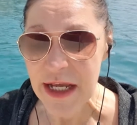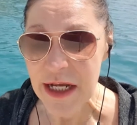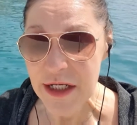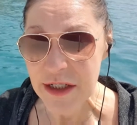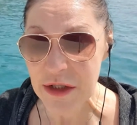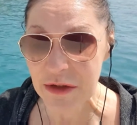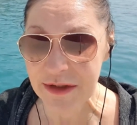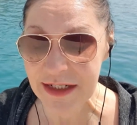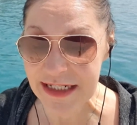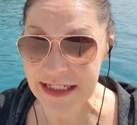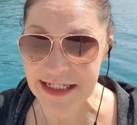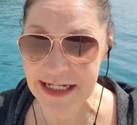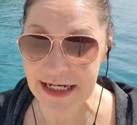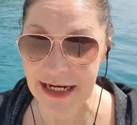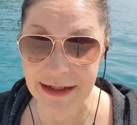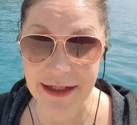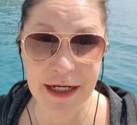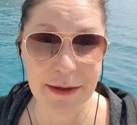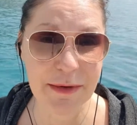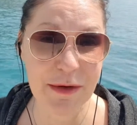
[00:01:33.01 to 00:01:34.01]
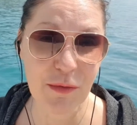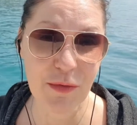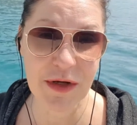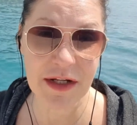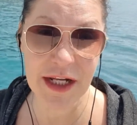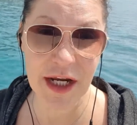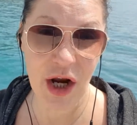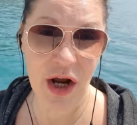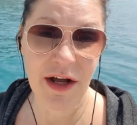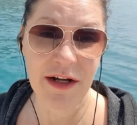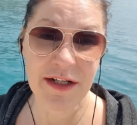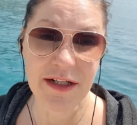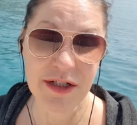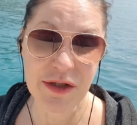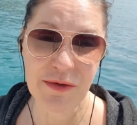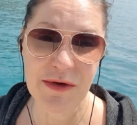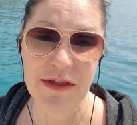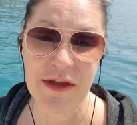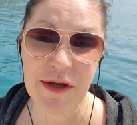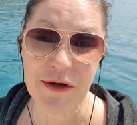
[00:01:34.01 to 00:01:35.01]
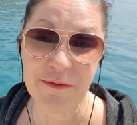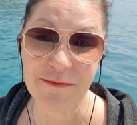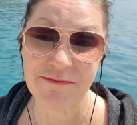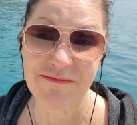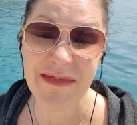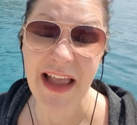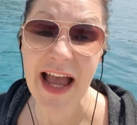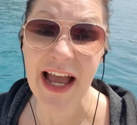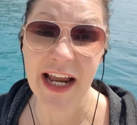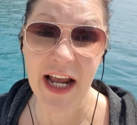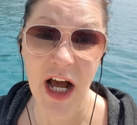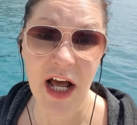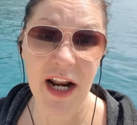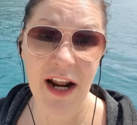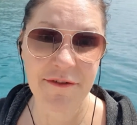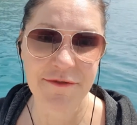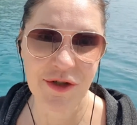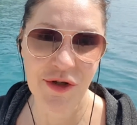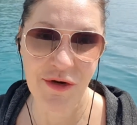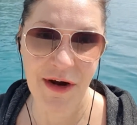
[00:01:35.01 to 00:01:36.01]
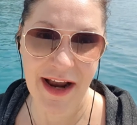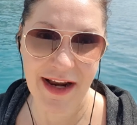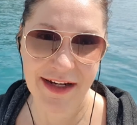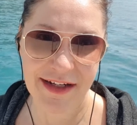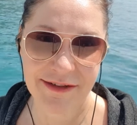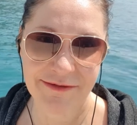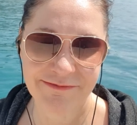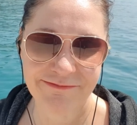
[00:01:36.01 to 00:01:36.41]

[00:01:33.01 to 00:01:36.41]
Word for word: So, listen, I'm going to be really honest with you. I got off track.